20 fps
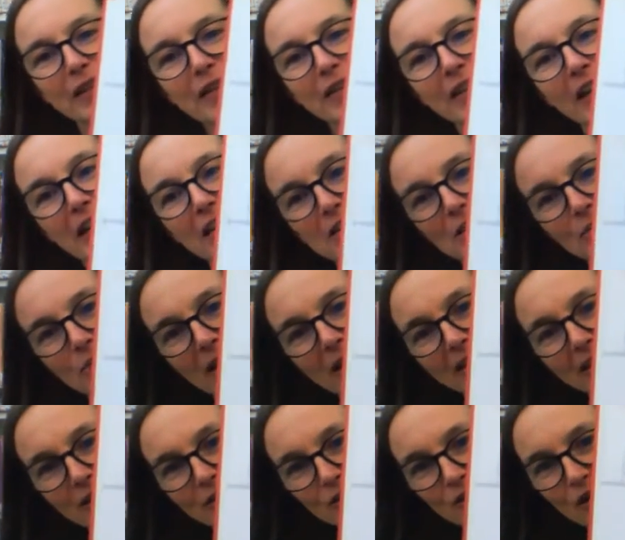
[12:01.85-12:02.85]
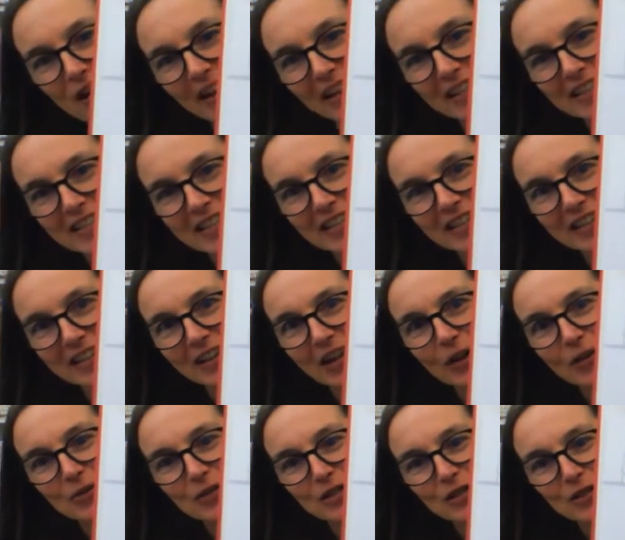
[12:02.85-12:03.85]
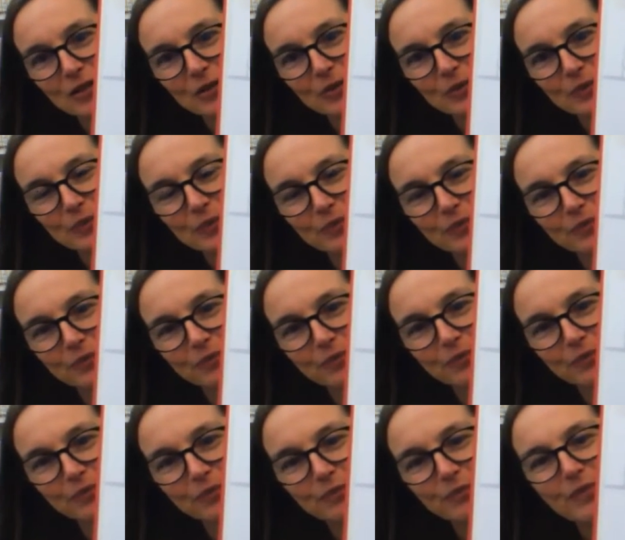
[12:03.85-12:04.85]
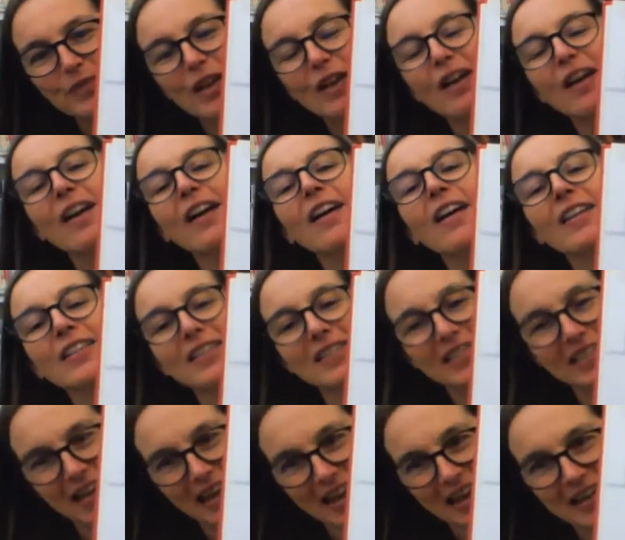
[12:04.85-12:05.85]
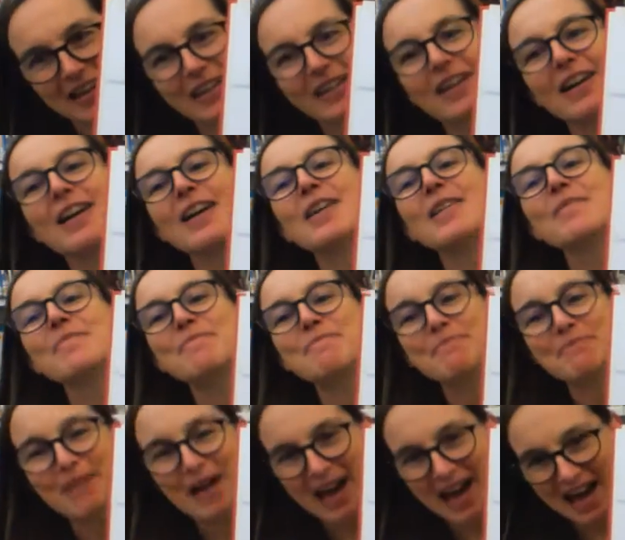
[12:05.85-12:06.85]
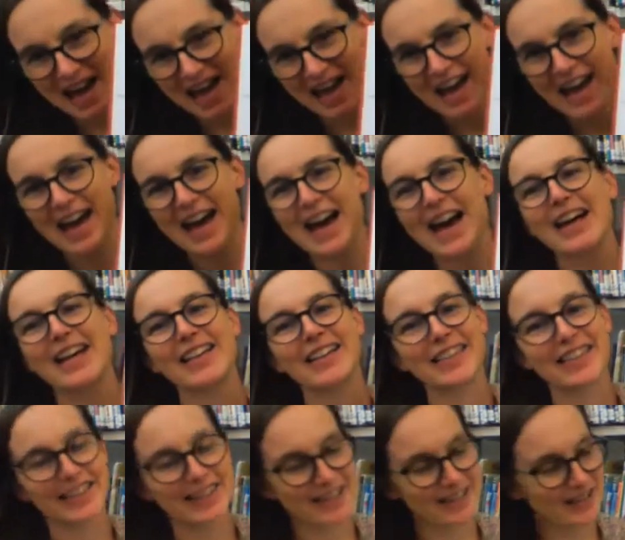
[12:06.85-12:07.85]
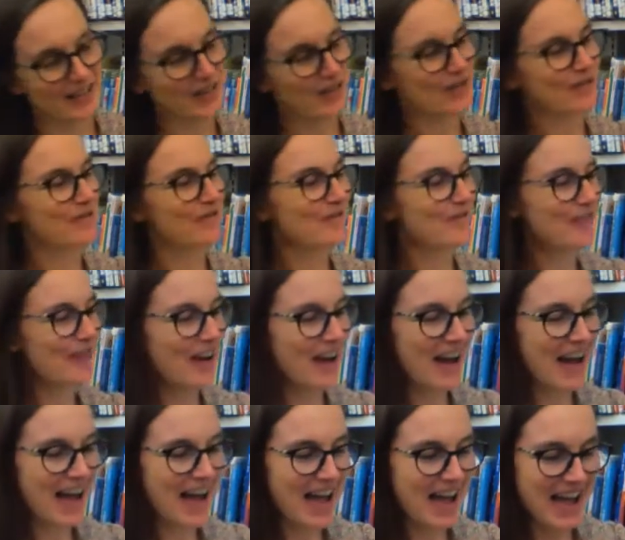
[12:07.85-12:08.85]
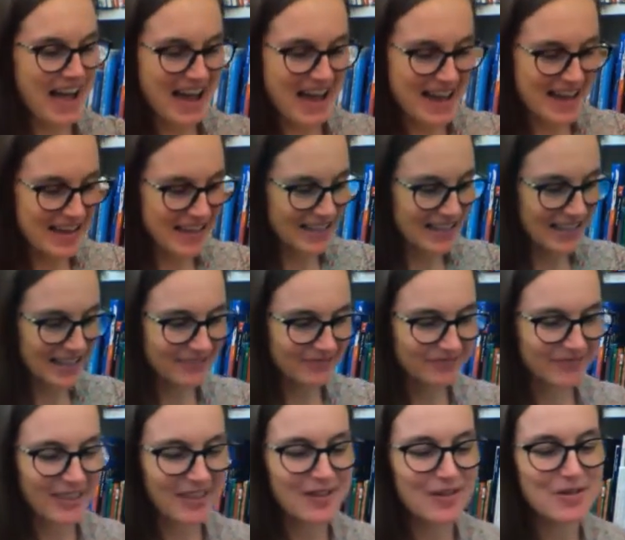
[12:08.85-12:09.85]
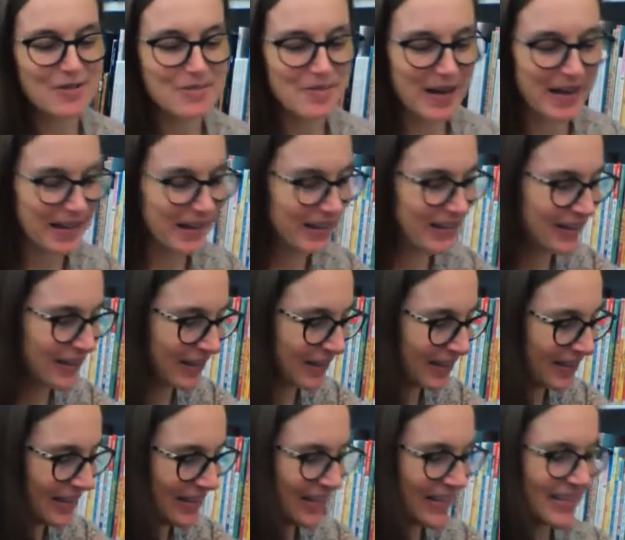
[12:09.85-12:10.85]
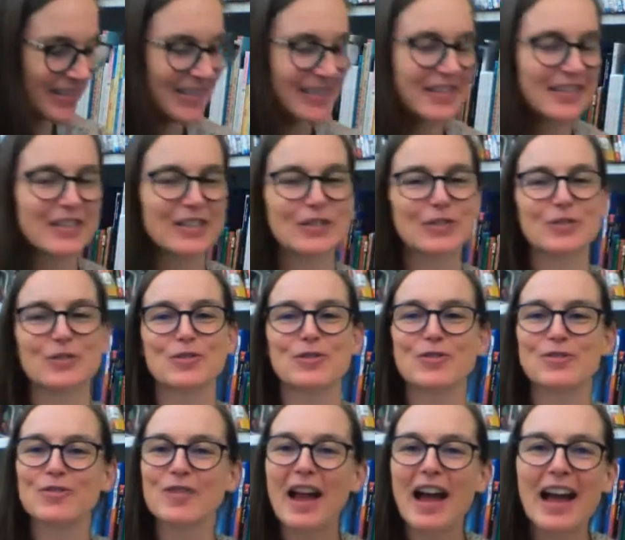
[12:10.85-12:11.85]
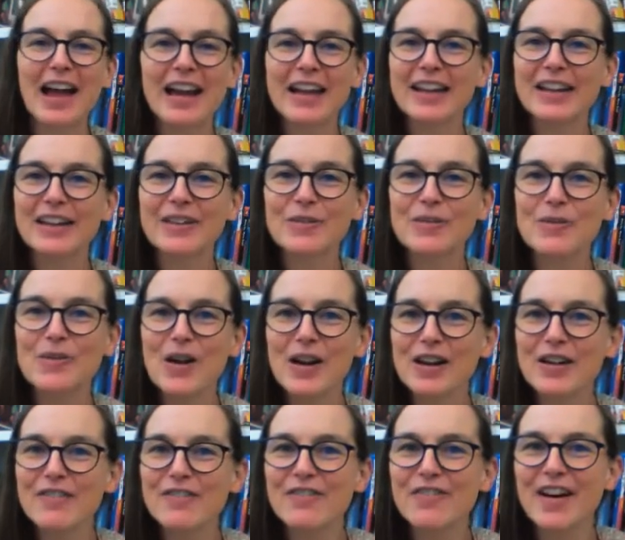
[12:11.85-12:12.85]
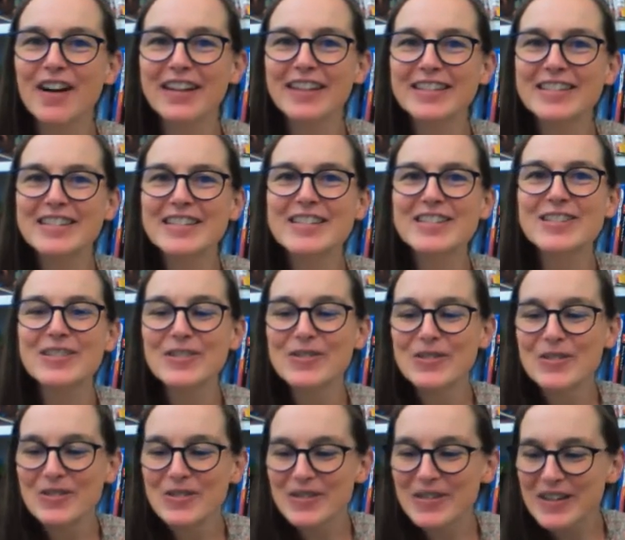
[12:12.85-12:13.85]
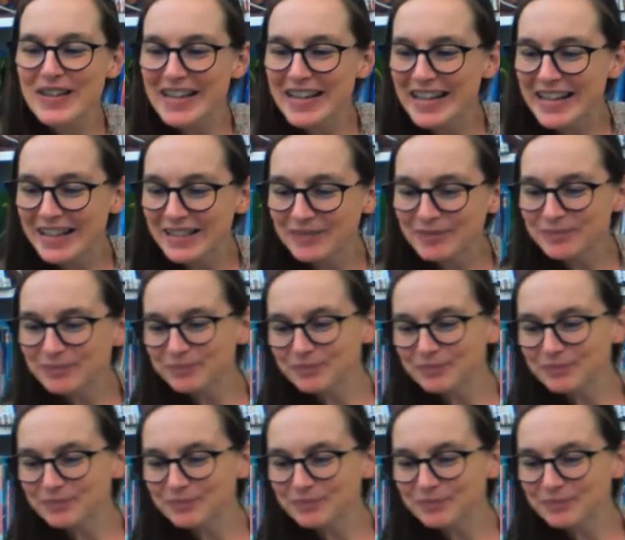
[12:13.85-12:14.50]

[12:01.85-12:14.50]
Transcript: Guess what Little Dragon's gonna go do? Take a bath. You're right. Oh my goodness, Little Dragon, what a fun story.